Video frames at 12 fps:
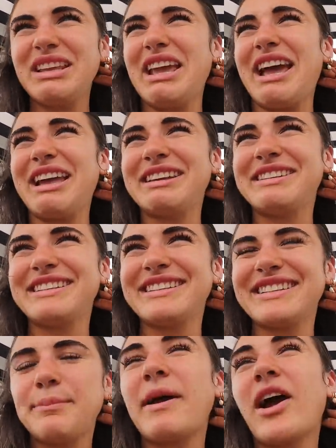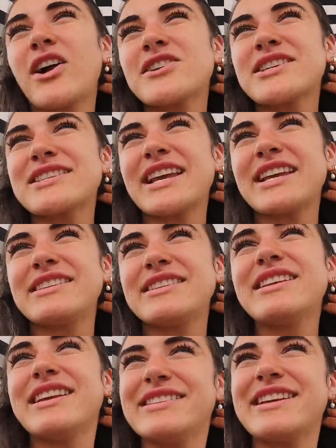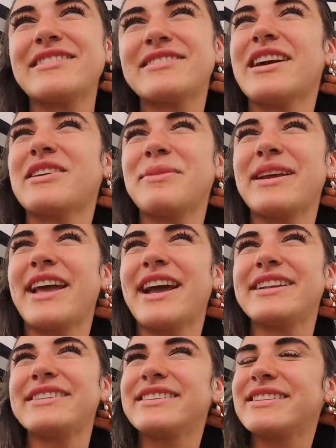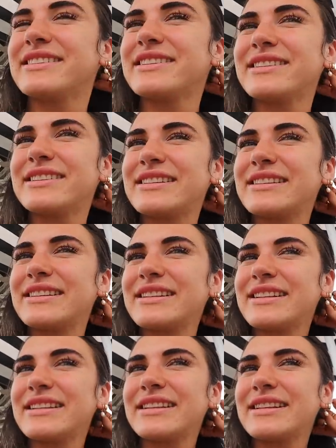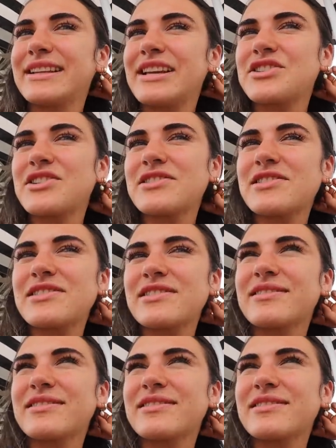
Yeah. But ours is like in downtown Manhattan. Ooh. Is yours?